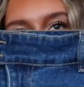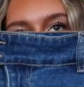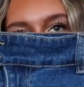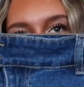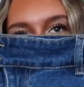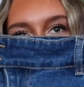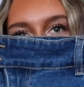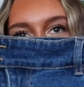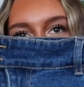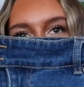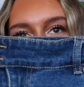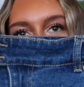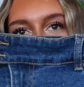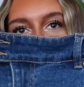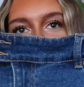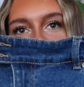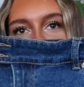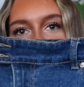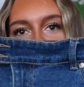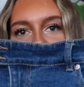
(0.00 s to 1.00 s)
skirt,
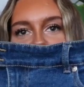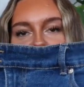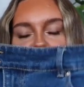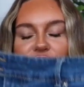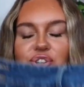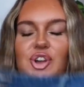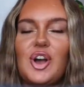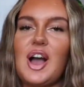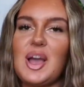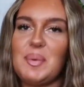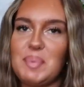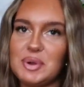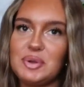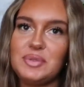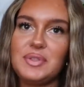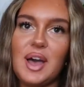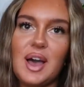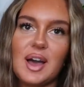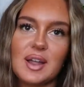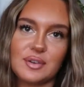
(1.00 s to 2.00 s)
which I've been
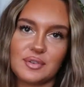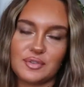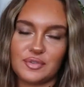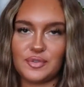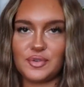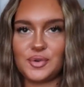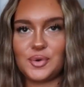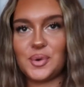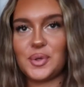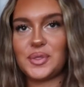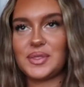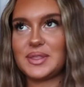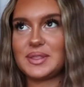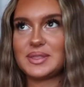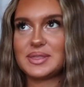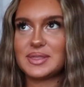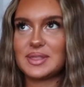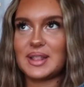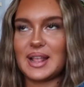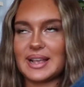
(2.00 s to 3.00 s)
on the hunt for
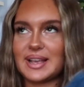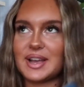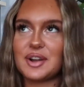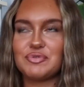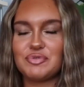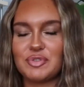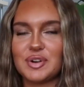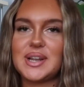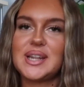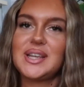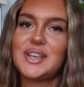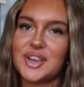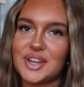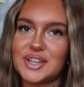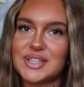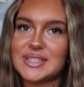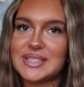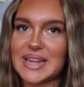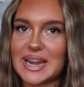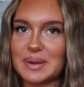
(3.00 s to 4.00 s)
like a really
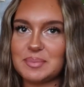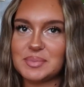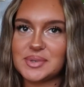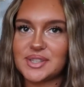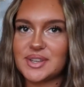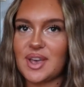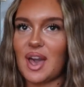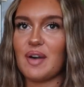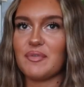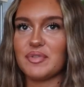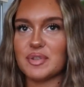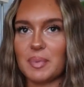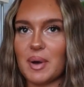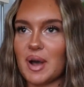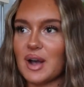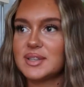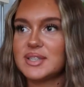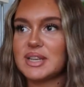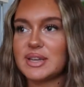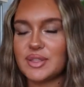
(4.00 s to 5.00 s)
good denim skirt for the
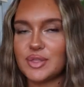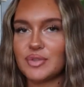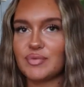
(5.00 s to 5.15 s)
past like